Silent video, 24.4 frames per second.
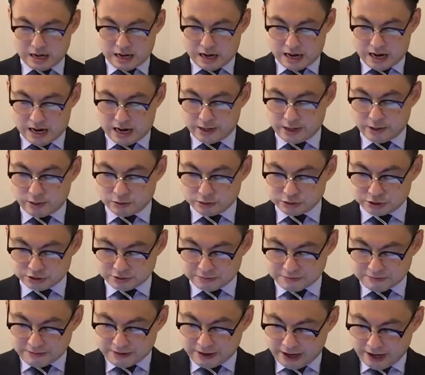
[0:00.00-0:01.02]
I also
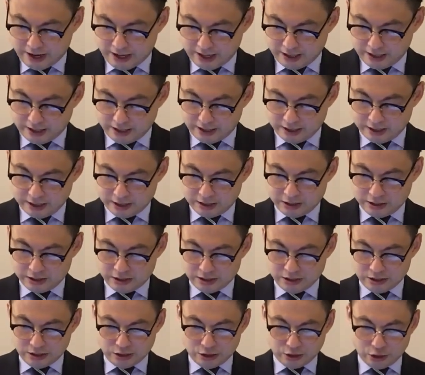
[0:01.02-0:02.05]
pray
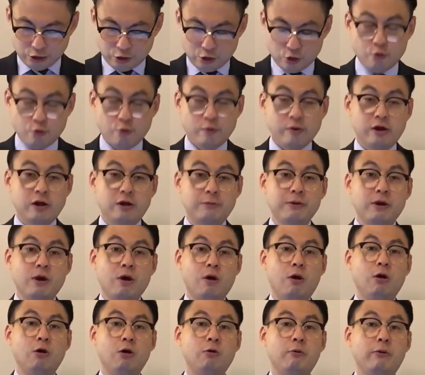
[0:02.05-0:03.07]
you will be
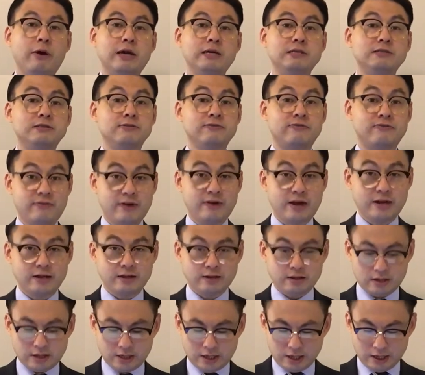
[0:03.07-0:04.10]
always
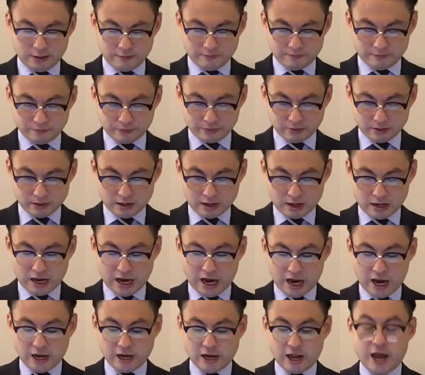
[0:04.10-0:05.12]
friendly
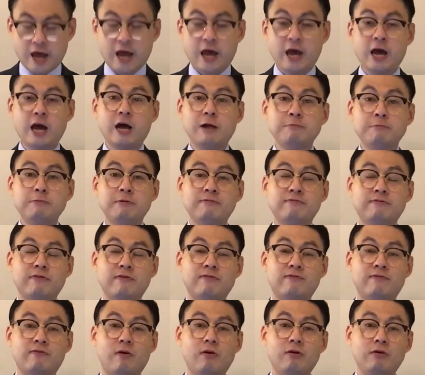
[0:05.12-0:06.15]
and helpful
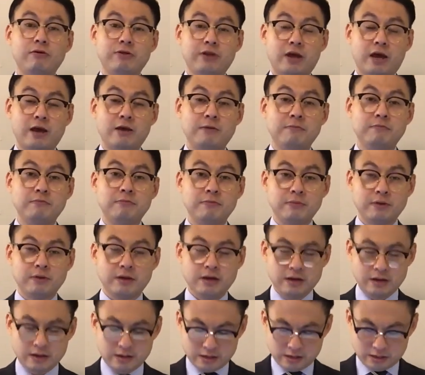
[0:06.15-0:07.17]
for them
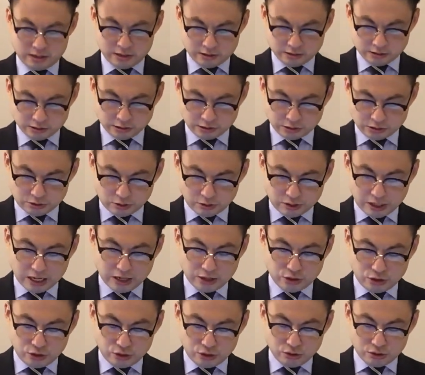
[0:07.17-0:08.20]
so
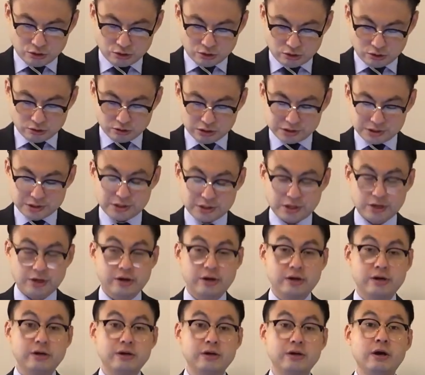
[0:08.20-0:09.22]
that you could
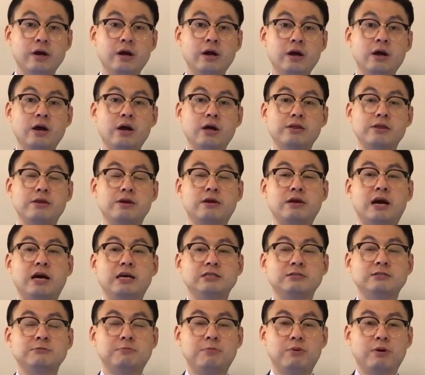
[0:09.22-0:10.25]
share the
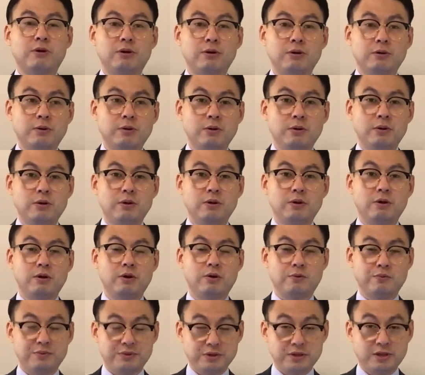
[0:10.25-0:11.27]
gospel
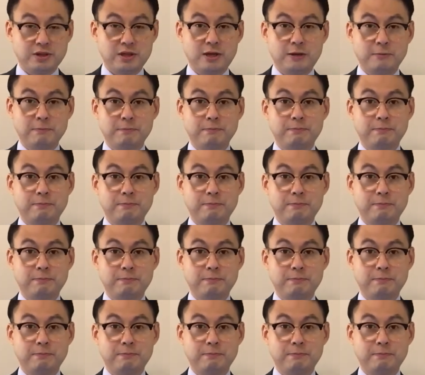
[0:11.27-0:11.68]
with them.